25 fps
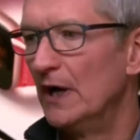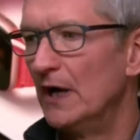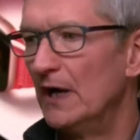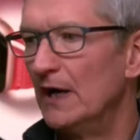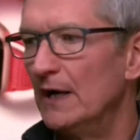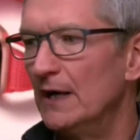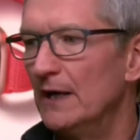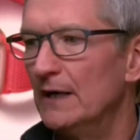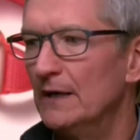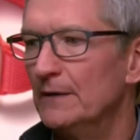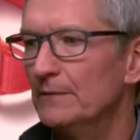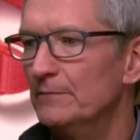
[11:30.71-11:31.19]

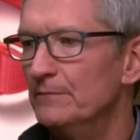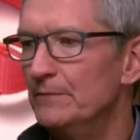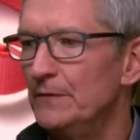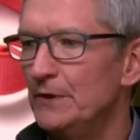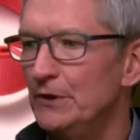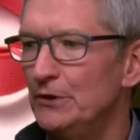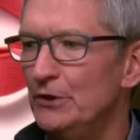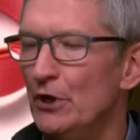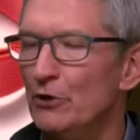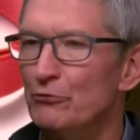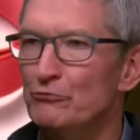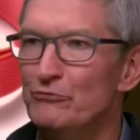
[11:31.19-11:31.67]

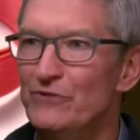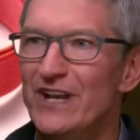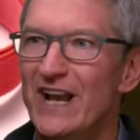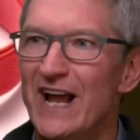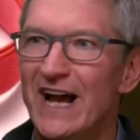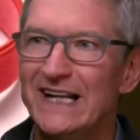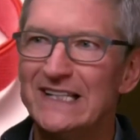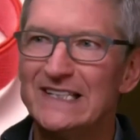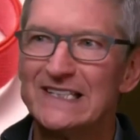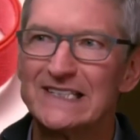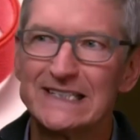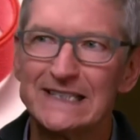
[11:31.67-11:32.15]

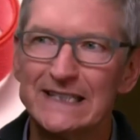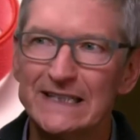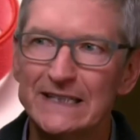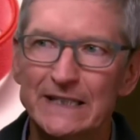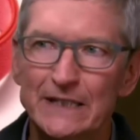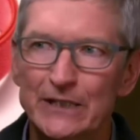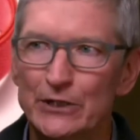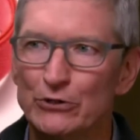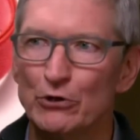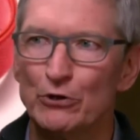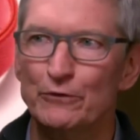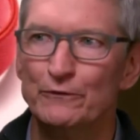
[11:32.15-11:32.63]

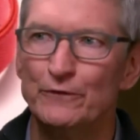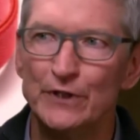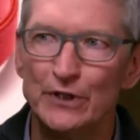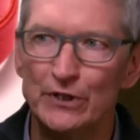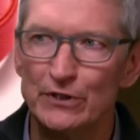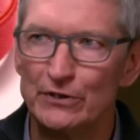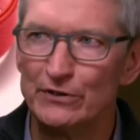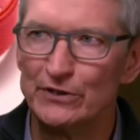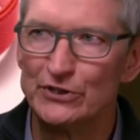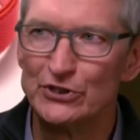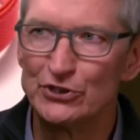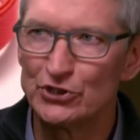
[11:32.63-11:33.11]
nicely year over
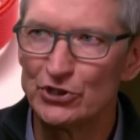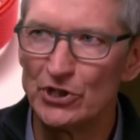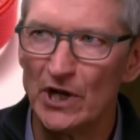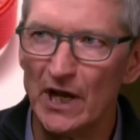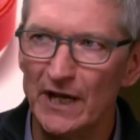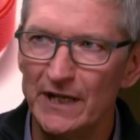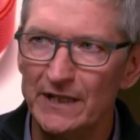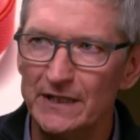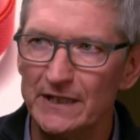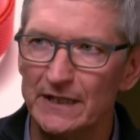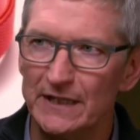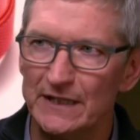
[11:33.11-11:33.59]
year in
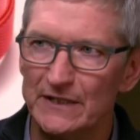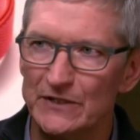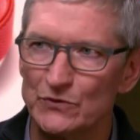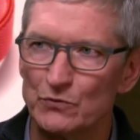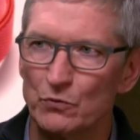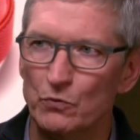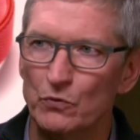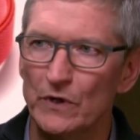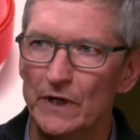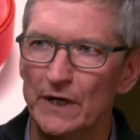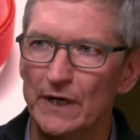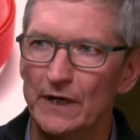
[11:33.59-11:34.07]
China
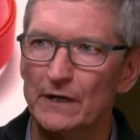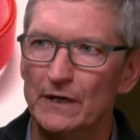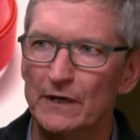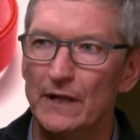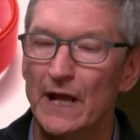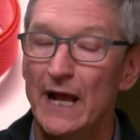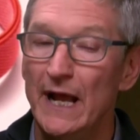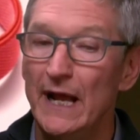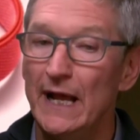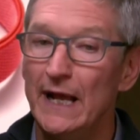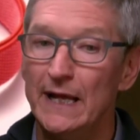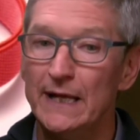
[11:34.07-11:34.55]
as well.